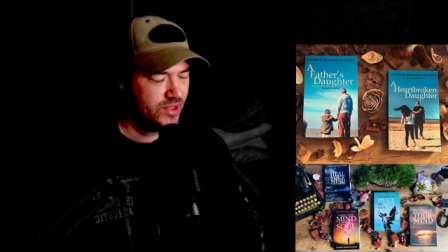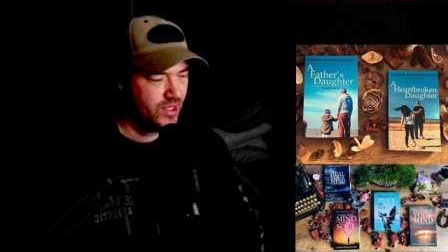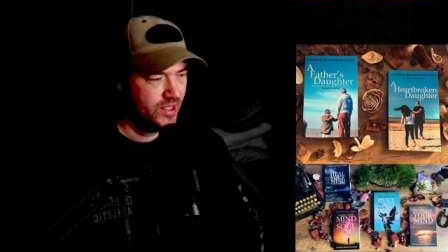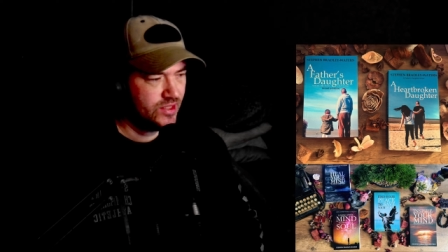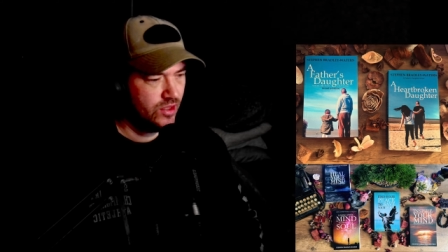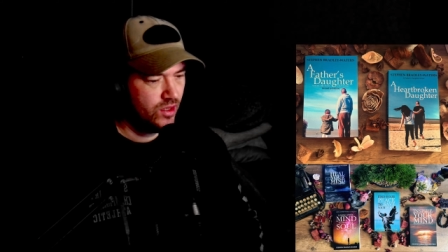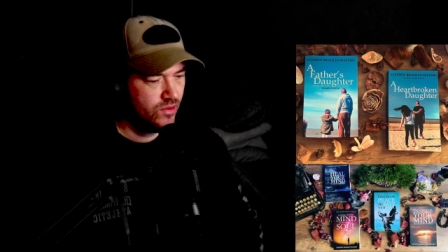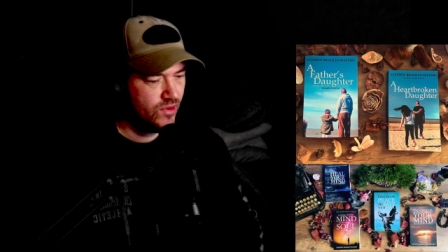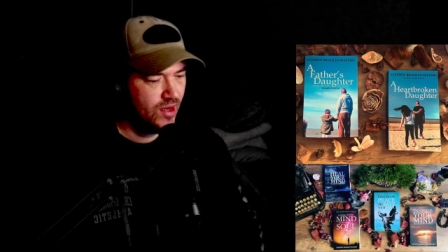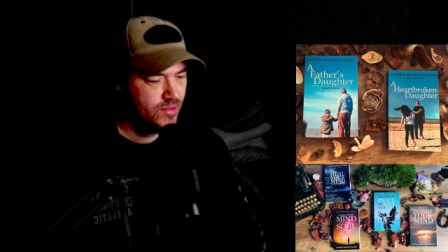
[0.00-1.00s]
It's a case
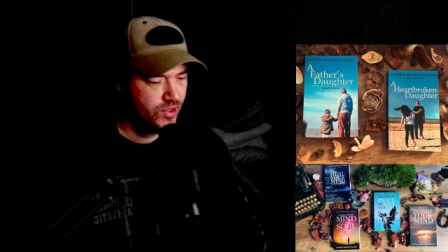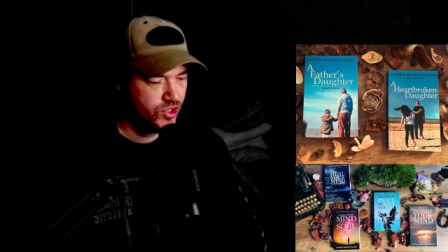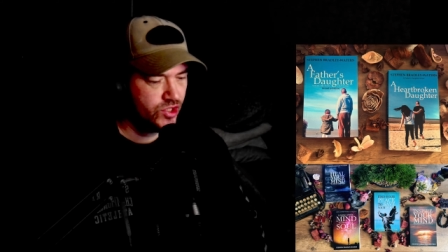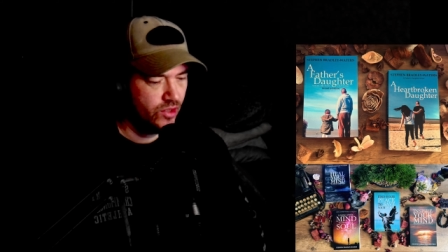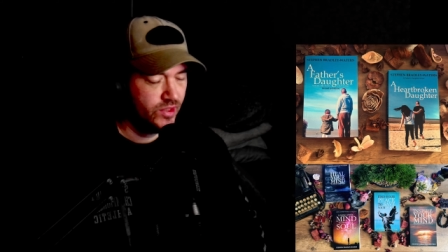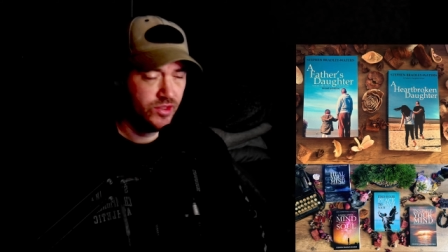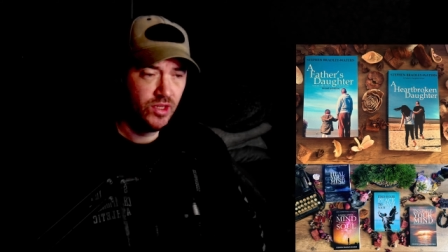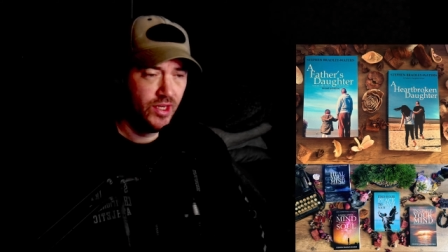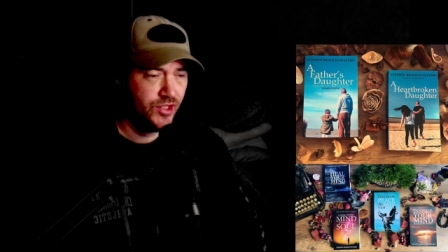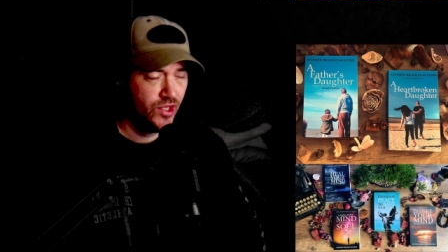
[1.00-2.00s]
of I'm going to show the
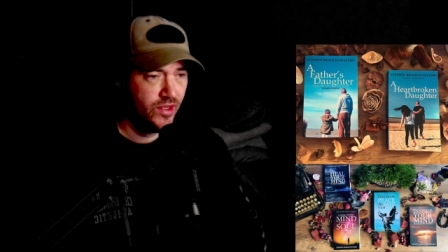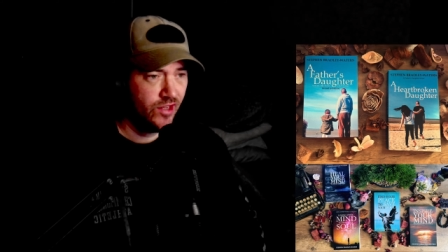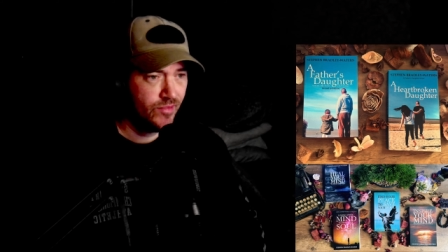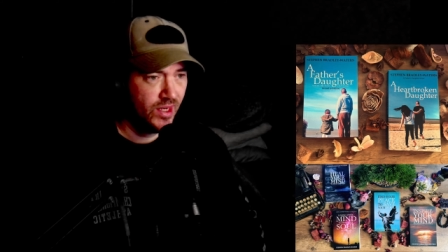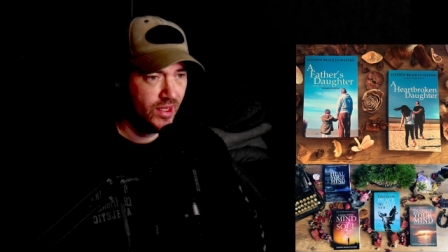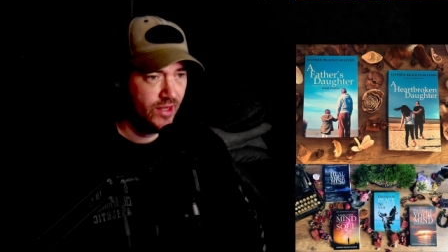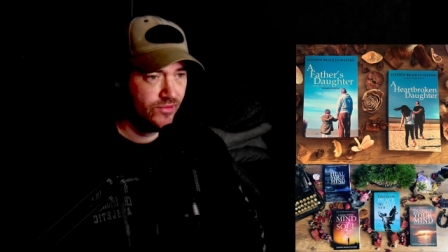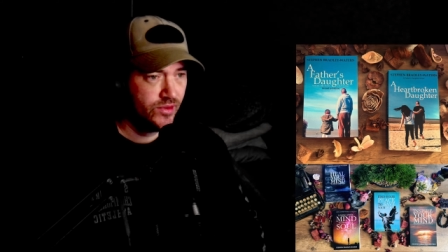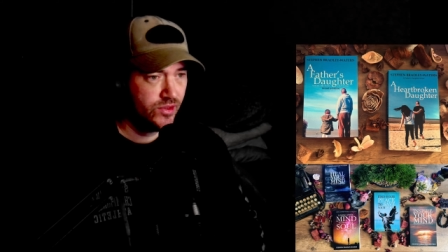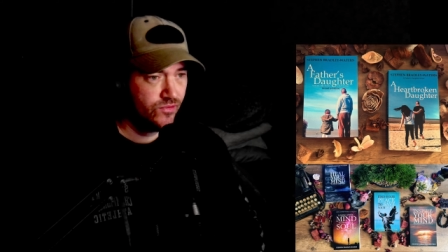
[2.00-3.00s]
entire journey of my
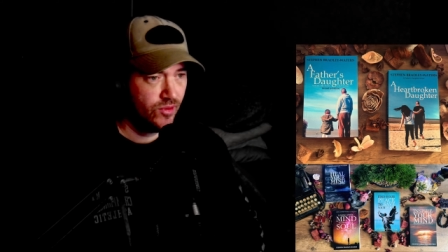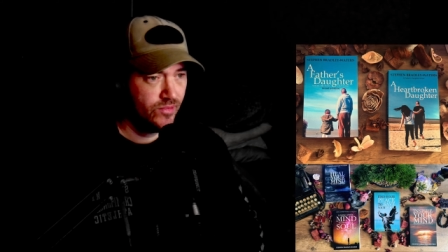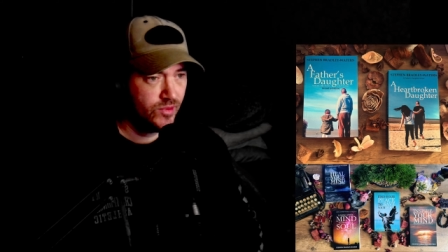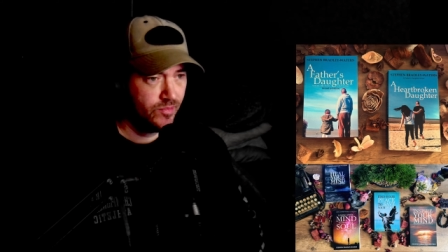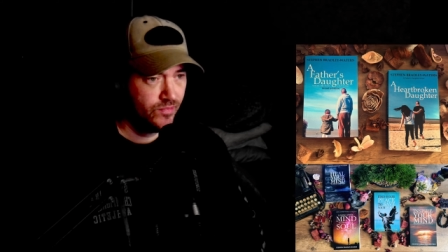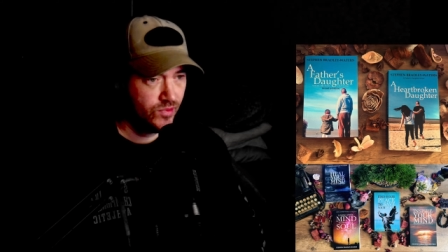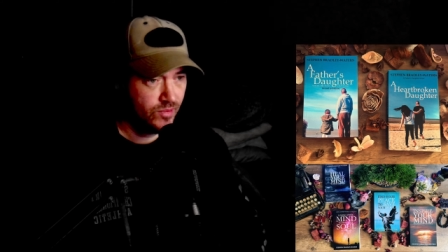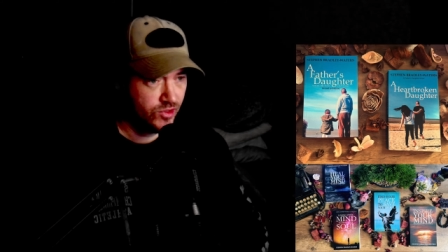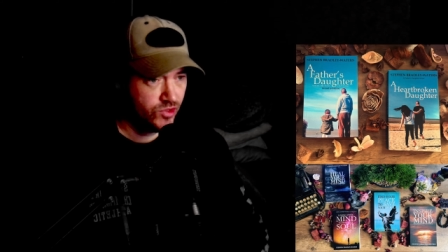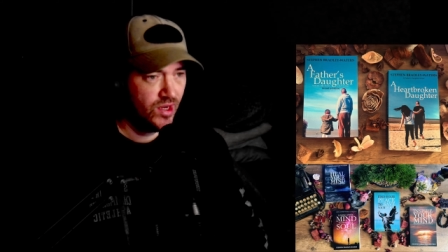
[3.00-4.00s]
life from the,
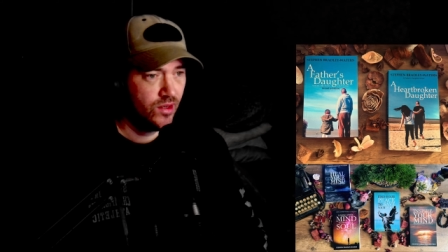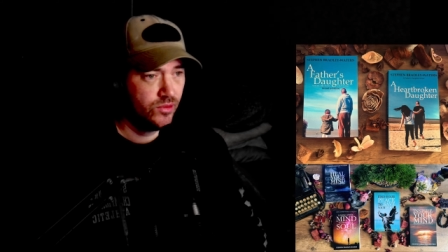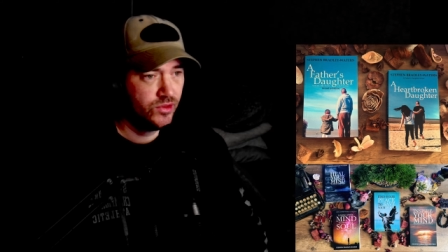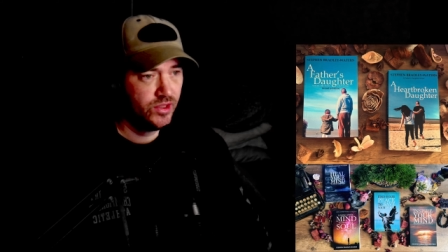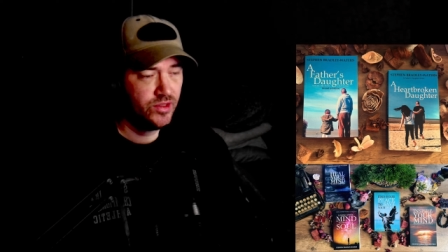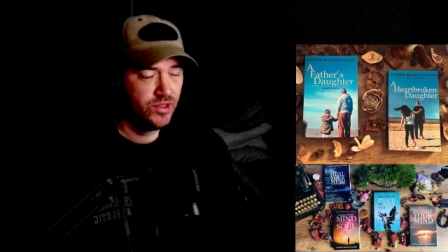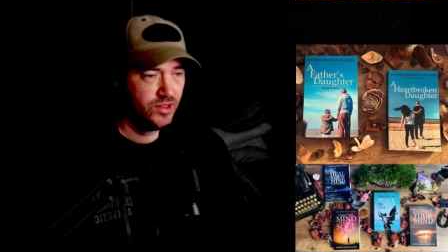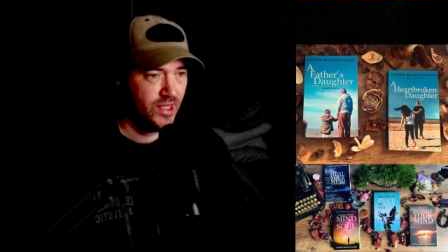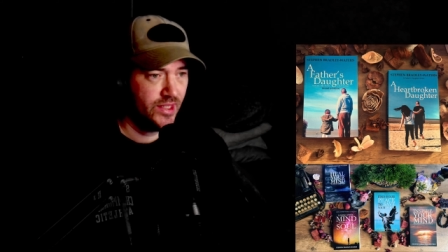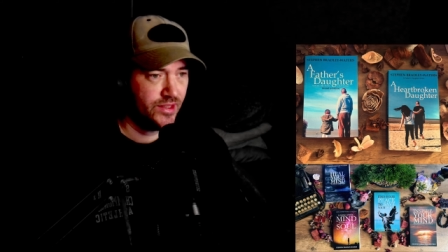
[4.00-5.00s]
from the struggle to the
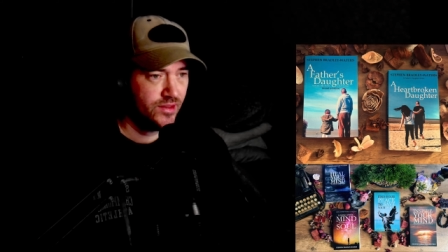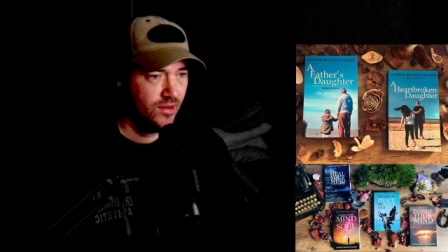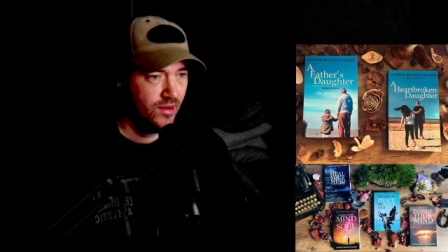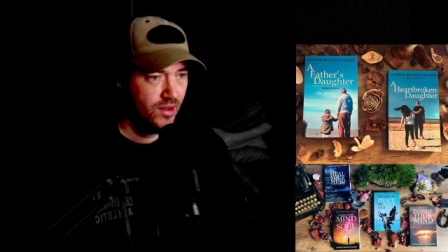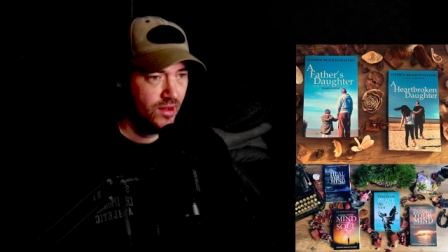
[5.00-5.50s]
success.